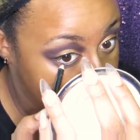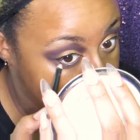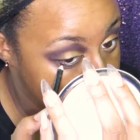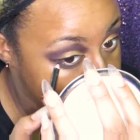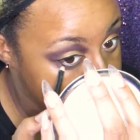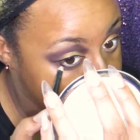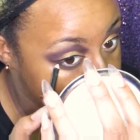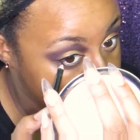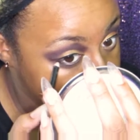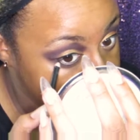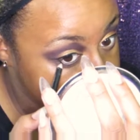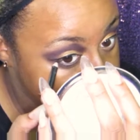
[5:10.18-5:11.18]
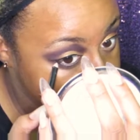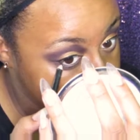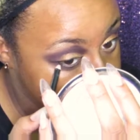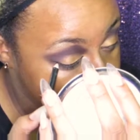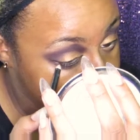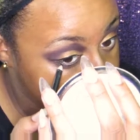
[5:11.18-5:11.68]
I'm going to be going over this with a
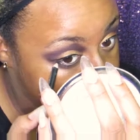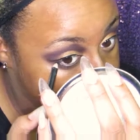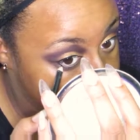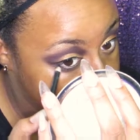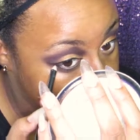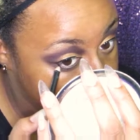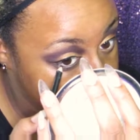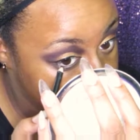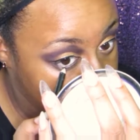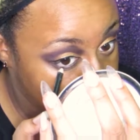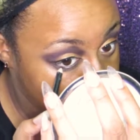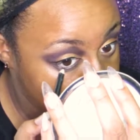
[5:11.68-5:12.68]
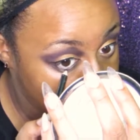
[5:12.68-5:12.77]
black shadow.